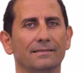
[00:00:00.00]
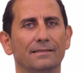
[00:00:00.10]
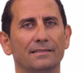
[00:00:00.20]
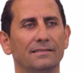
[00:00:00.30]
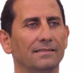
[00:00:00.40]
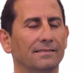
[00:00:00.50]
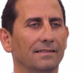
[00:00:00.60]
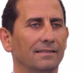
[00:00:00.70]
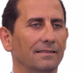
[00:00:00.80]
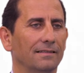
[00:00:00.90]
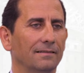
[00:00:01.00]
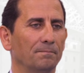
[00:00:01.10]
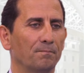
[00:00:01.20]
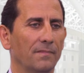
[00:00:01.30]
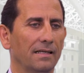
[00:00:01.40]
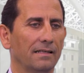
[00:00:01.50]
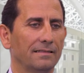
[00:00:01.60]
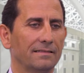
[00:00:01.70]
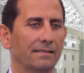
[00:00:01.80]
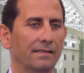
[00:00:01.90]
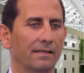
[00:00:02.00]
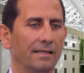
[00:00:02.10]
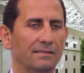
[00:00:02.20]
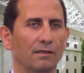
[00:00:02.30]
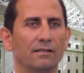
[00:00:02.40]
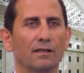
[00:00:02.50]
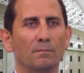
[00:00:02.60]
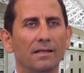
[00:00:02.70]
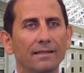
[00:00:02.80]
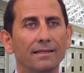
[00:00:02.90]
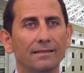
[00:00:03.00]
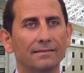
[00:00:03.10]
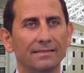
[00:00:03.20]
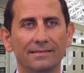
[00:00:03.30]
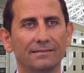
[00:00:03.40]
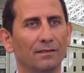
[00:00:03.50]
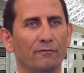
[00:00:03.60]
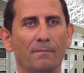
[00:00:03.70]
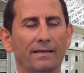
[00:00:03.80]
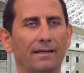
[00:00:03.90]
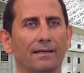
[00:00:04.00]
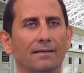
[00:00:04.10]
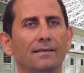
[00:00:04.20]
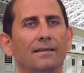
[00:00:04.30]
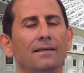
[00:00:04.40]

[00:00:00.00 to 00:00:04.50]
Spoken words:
This is, let's say, a historical building in the center of Manila